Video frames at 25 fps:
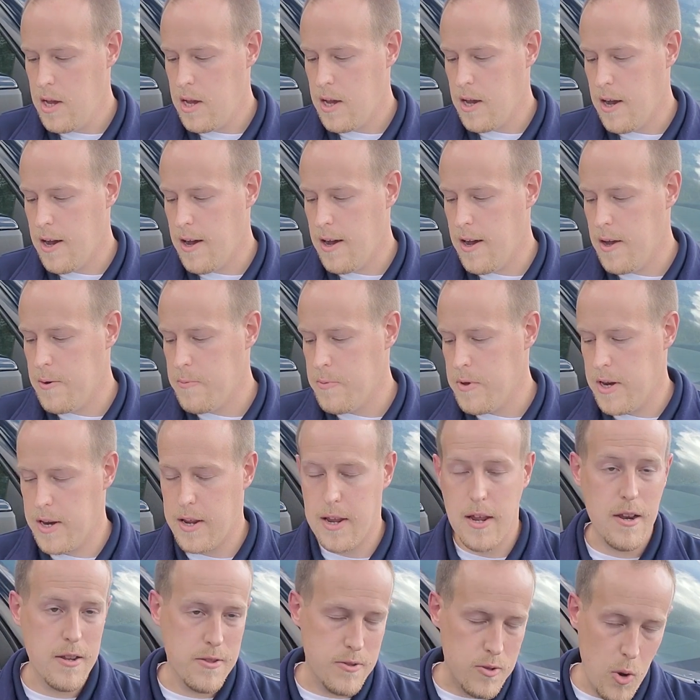And
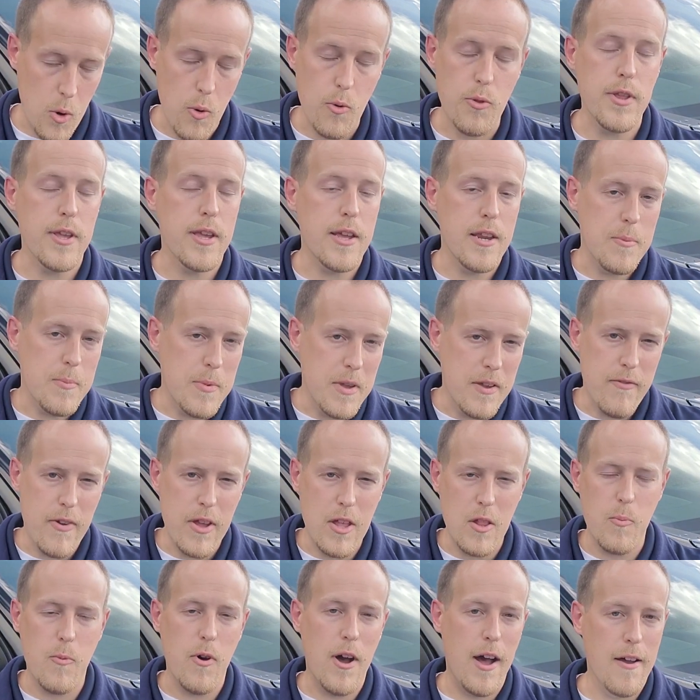again, it's only going to be
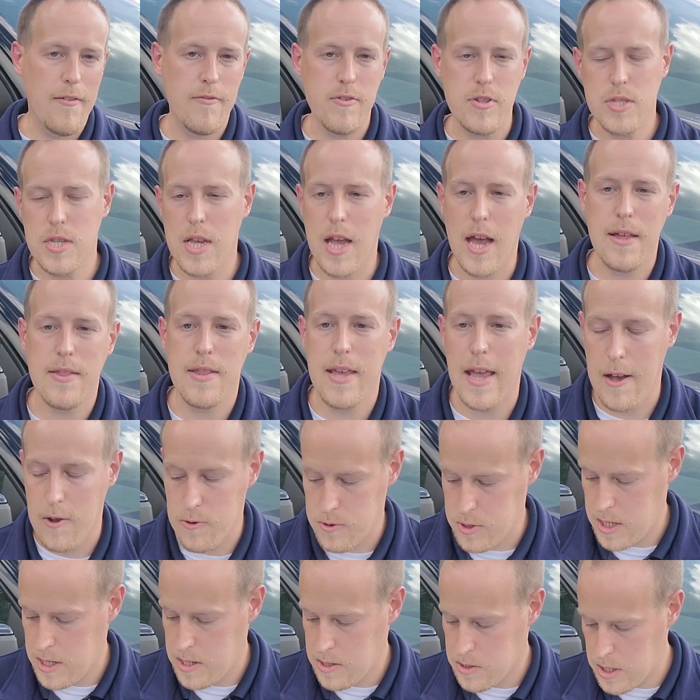available, obviously, on the
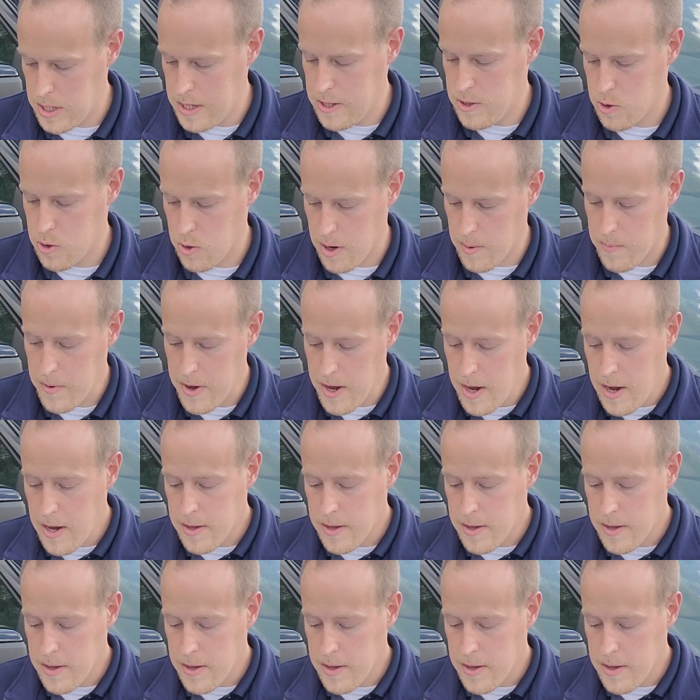LTZ trim.